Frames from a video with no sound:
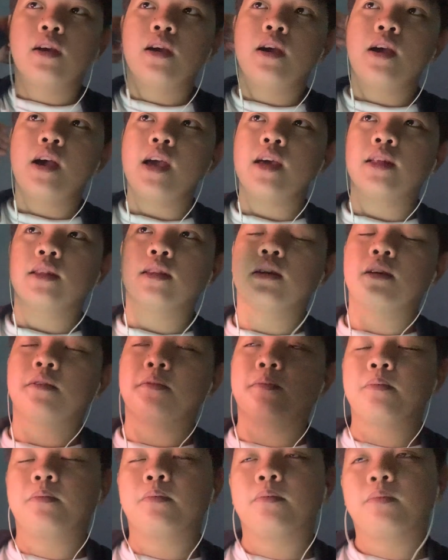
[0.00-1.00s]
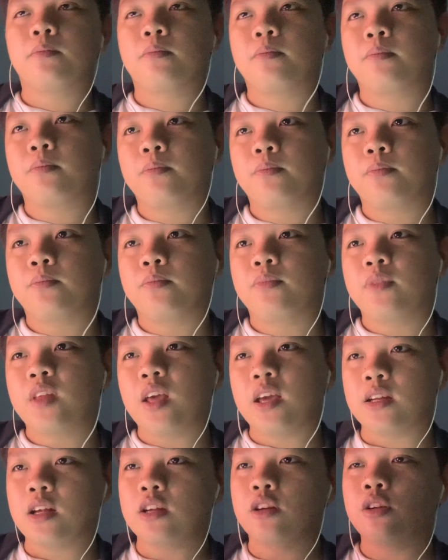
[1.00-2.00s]
And
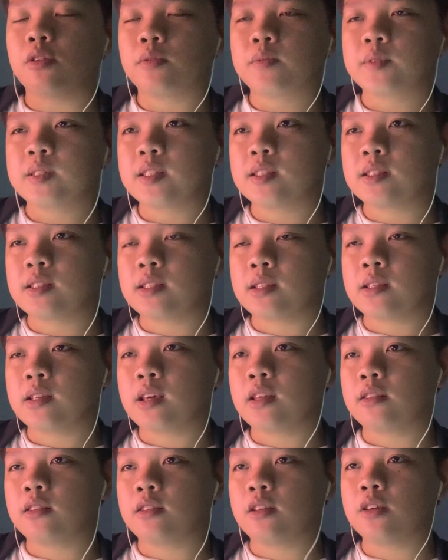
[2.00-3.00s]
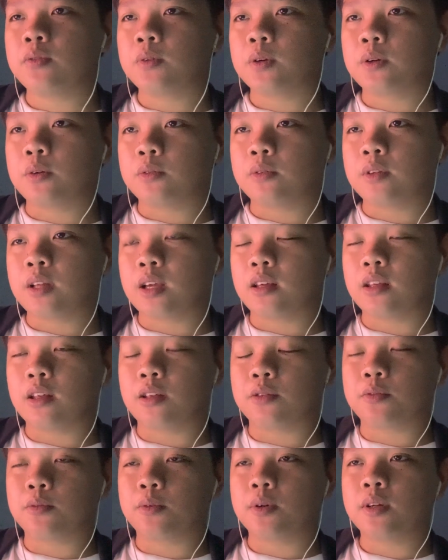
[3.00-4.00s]
I know it's saying difficult, like
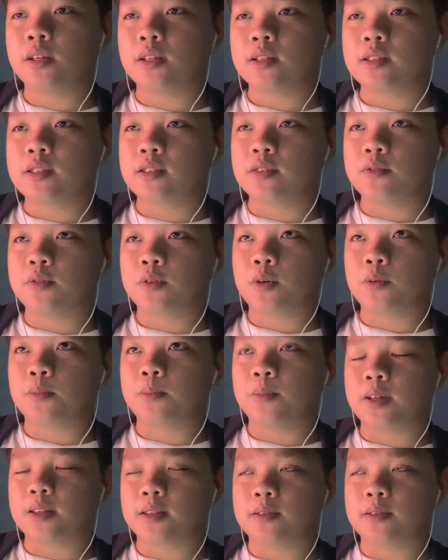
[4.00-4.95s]
it really is difficult, but